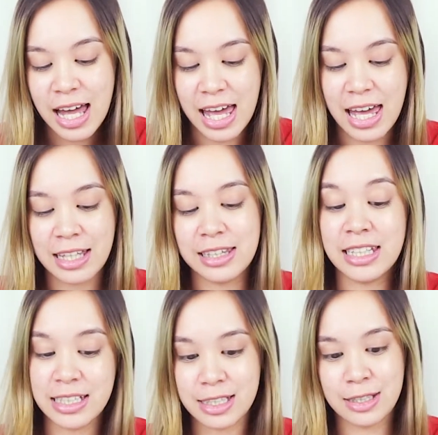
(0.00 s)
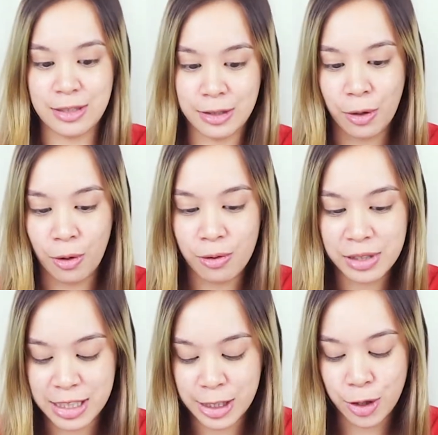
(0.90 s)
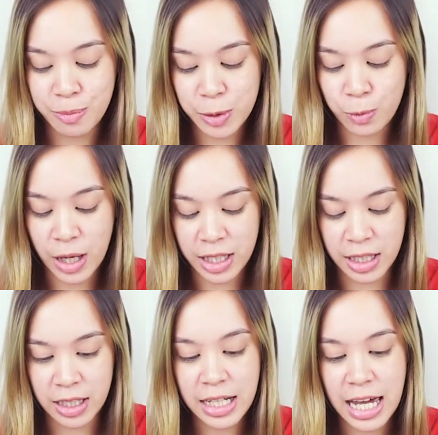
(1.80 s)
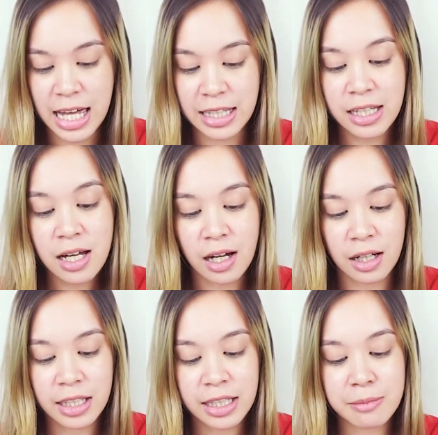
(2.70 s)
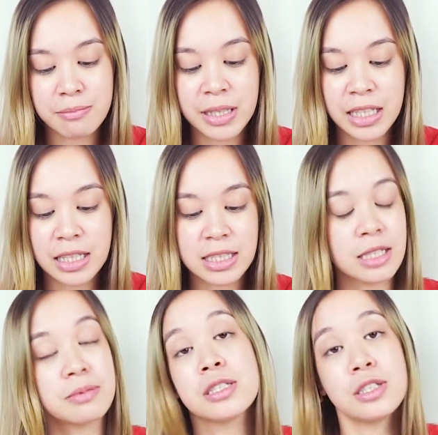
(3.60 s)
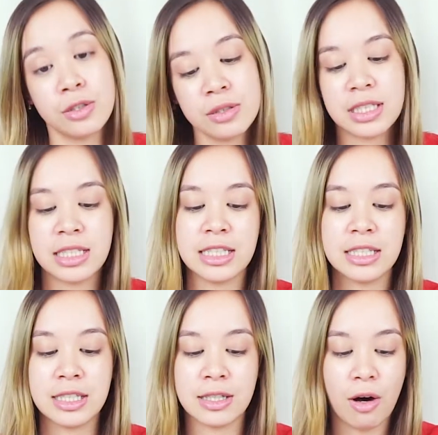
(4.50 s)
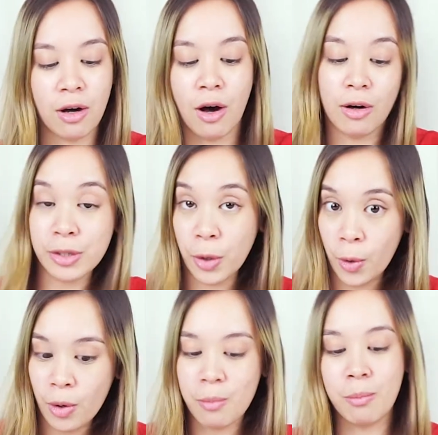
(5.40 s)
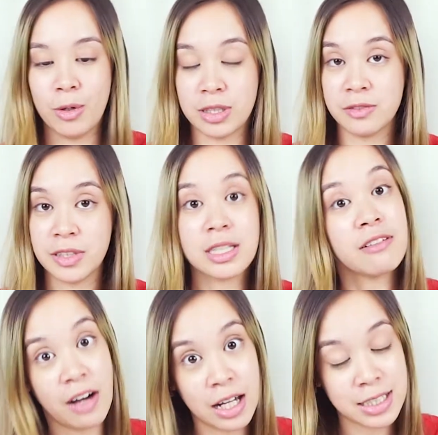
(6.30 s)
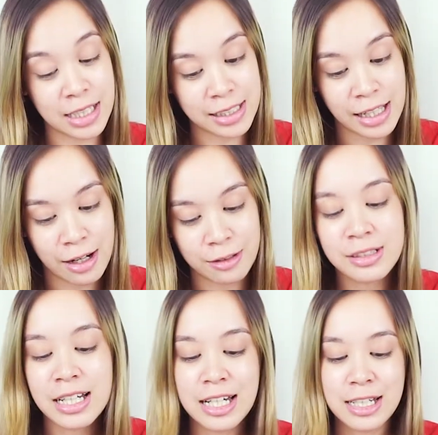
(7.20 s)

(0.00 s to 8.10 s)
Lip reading: and this, you know, this humid weather. And yeah, it can be a substitute since, you know, most of us are fasting now.